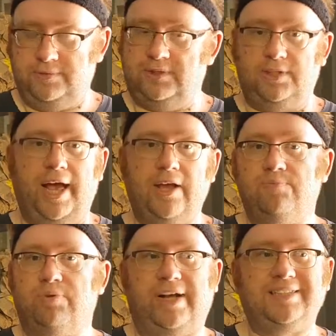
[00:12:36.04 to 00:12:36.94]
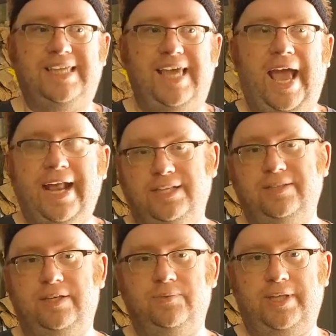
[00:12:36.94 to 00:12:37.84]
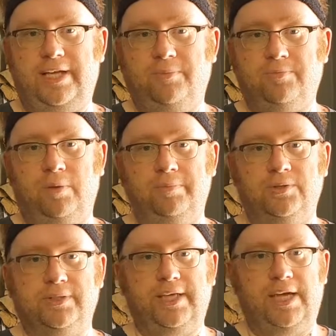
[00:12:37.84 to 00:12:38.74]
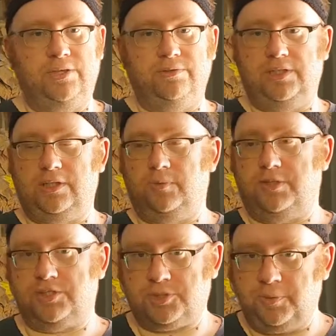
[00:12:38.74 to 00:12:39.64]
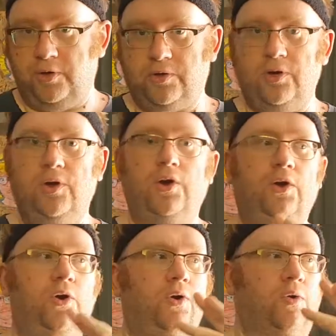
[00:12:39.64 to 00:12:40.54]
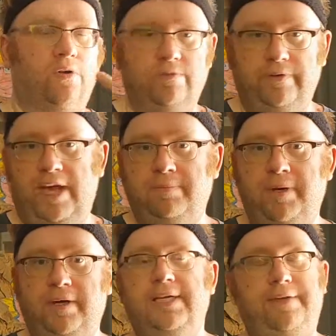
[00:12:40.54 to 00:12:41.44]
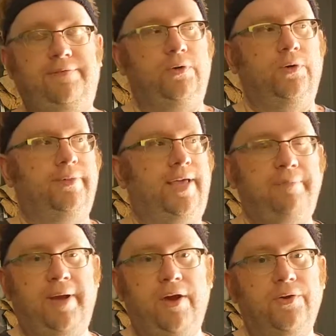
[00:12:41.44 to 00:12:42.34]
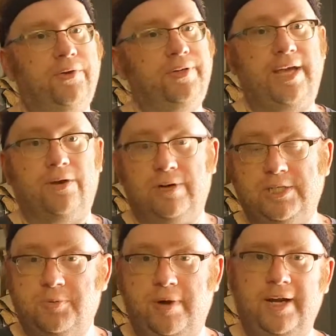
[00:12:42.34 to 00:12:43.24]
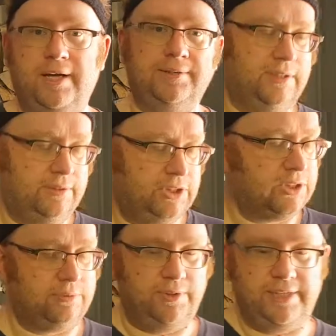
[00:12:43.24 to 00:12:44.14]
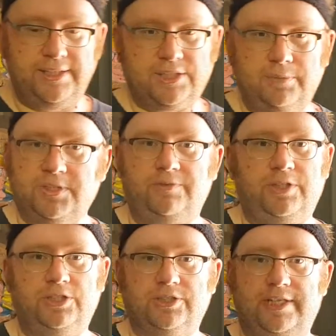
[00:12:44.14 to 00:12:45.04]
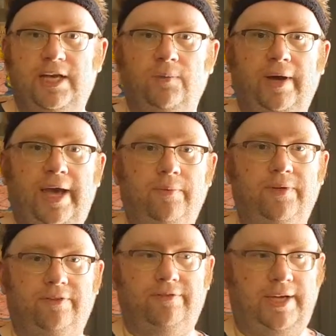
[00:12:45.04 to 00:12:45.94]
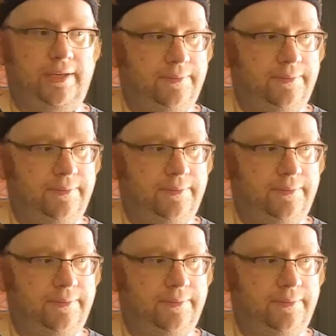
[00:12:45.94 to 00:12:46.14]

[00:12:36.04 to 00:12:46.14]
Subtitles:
Like practically anything with any prop building and you're dealing with a smoke or a vapor. If you're that paranoid, get a respirator. Just with this type of stuff, you can just get away with a fan.